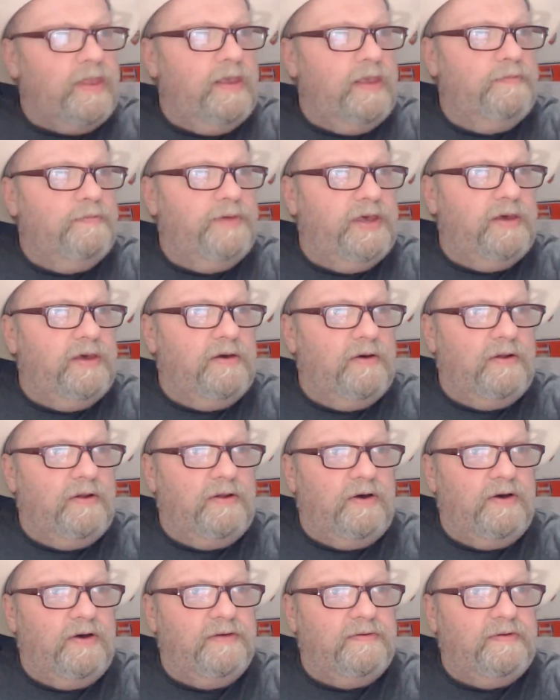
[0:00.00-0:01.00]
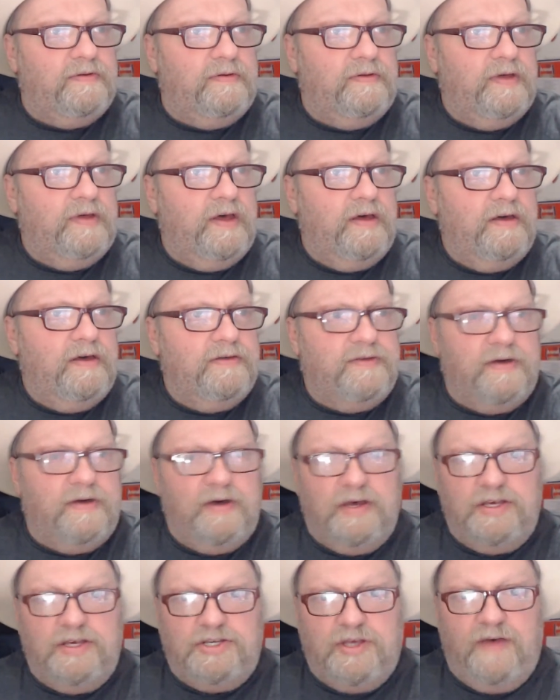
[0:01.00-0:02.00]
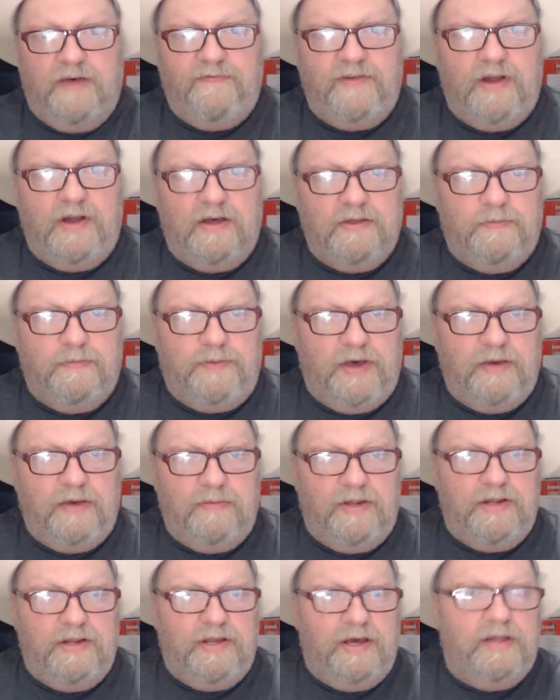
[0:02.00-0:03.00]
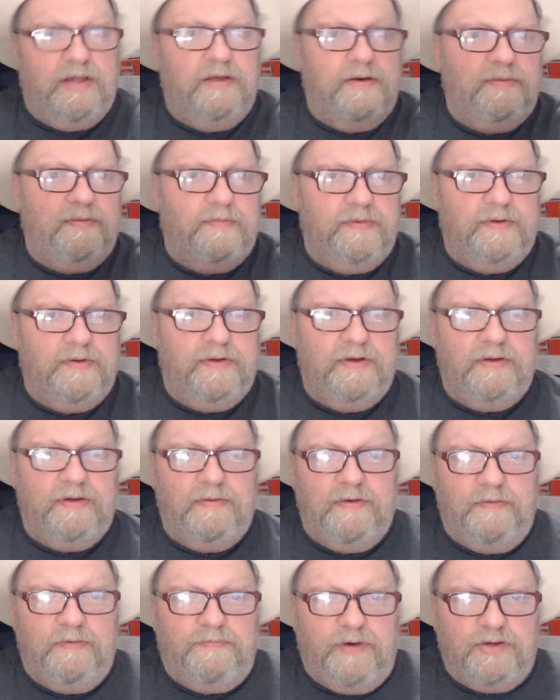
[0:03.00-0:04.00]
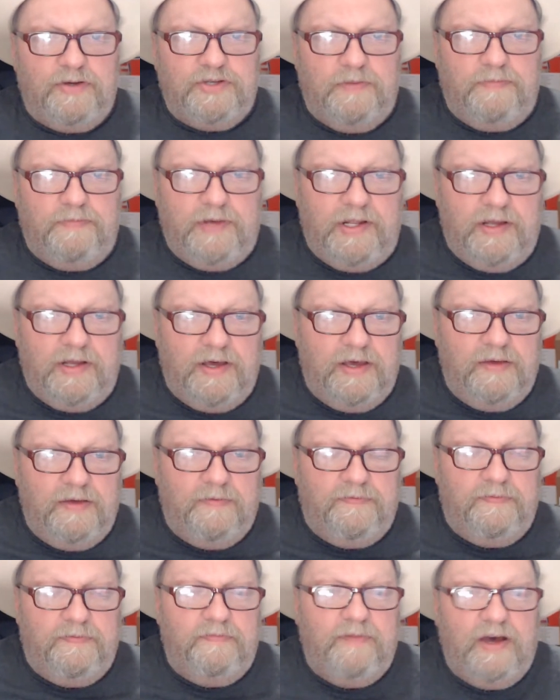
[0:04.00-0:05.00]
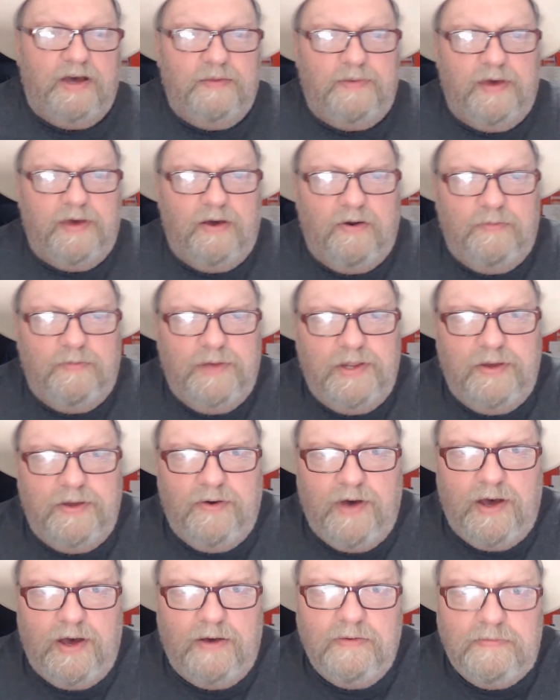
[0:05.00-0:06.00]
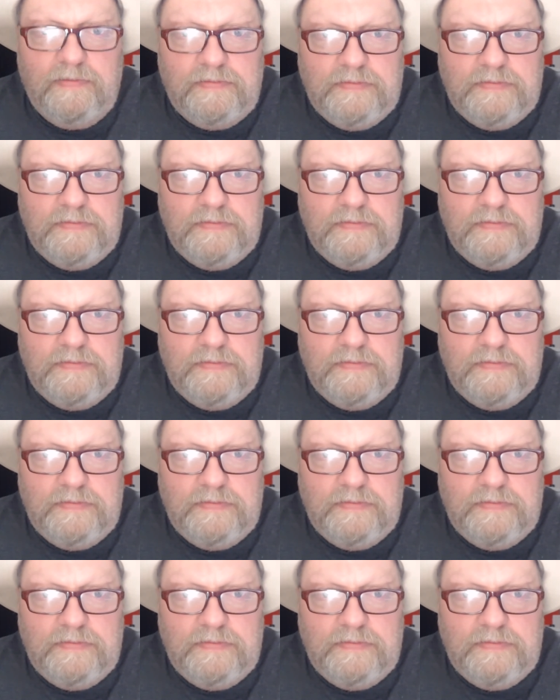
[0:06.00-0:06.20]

but you've got like 37 other people in here that the possibility of maybe helping you out.